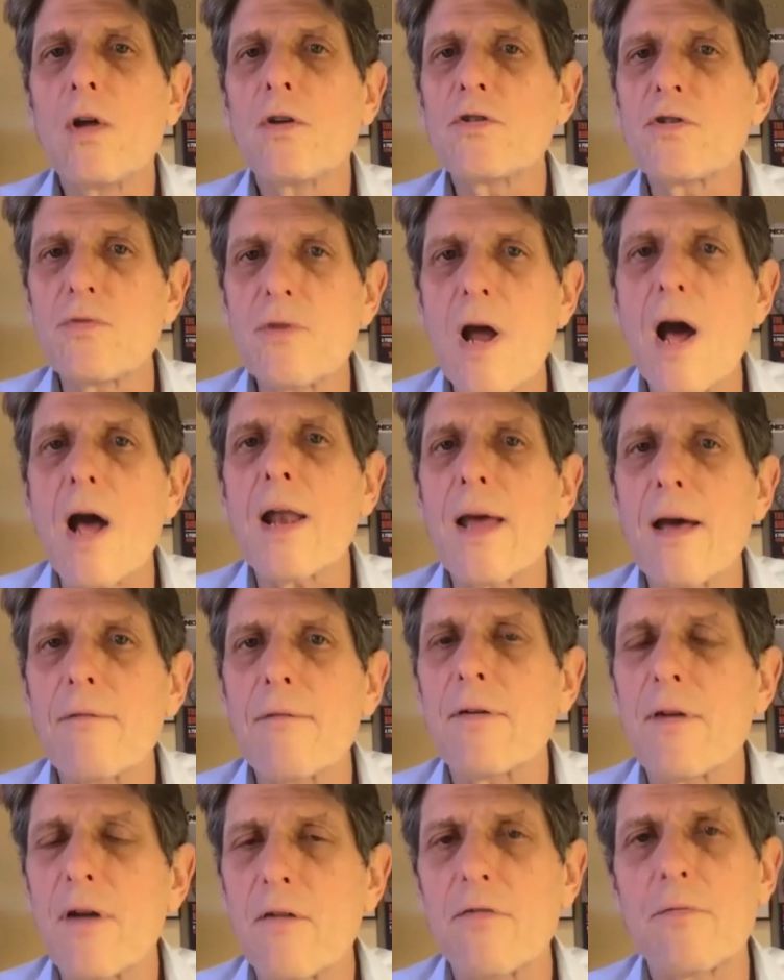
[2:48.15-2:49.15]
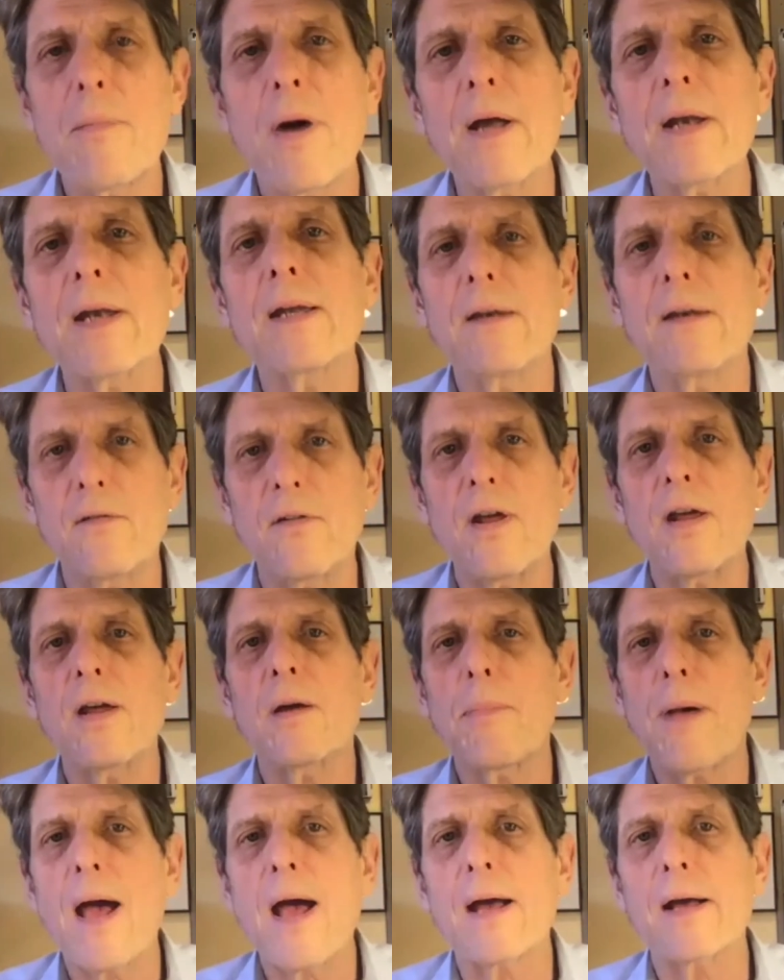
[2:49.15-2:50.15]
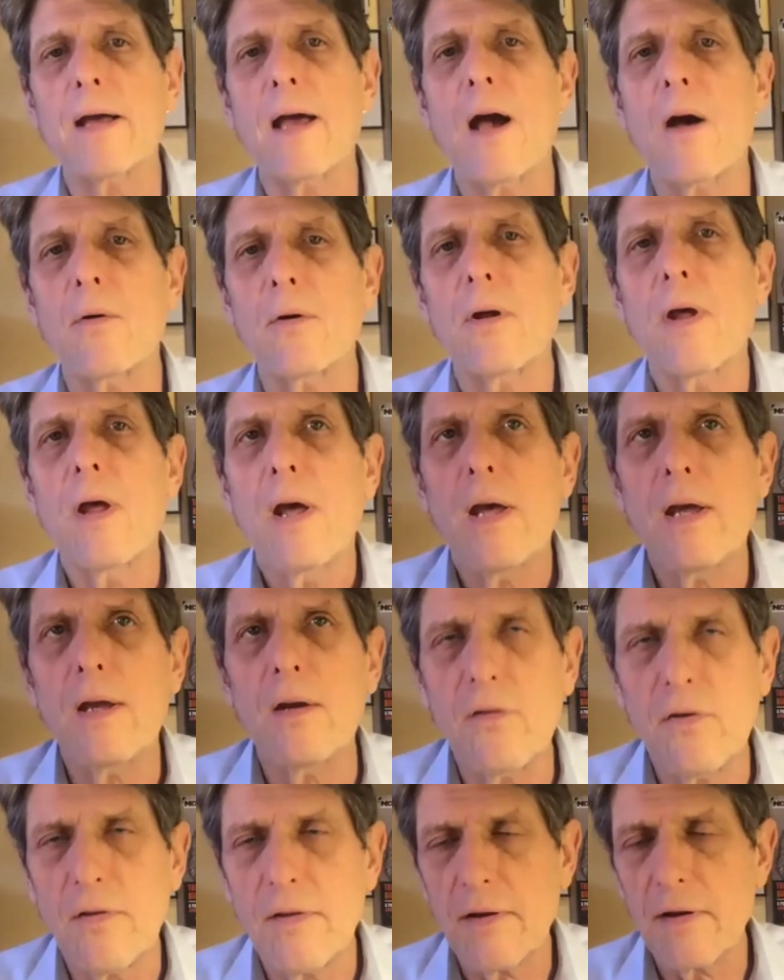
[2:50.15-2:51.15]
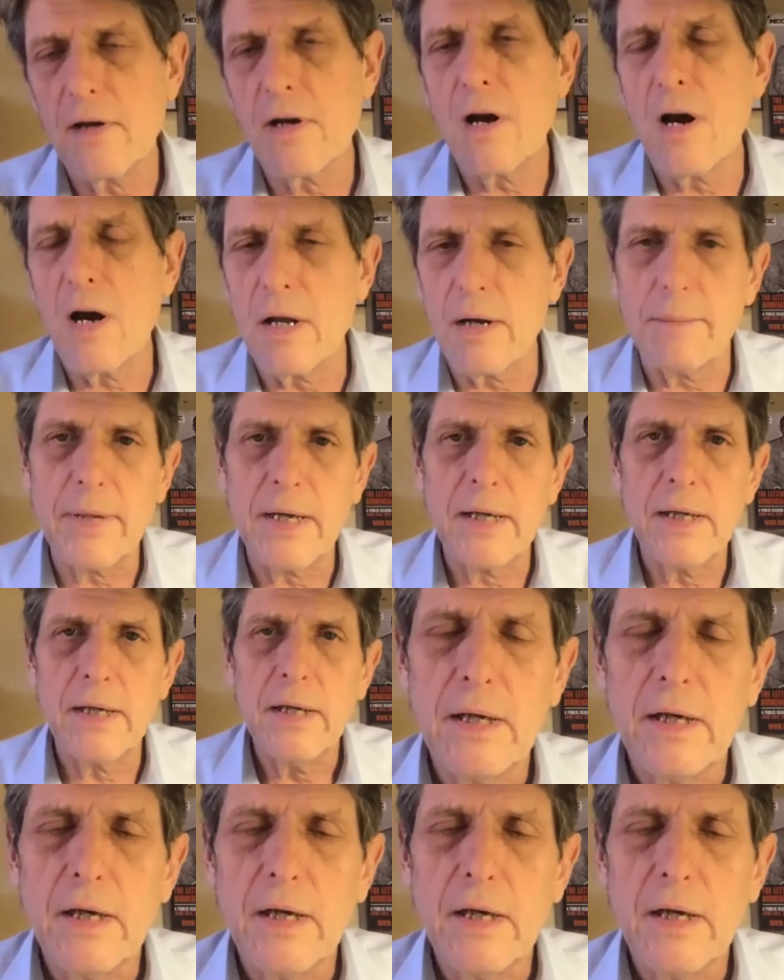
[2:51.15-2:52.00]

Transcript: do not have enough money to take back out into the economy.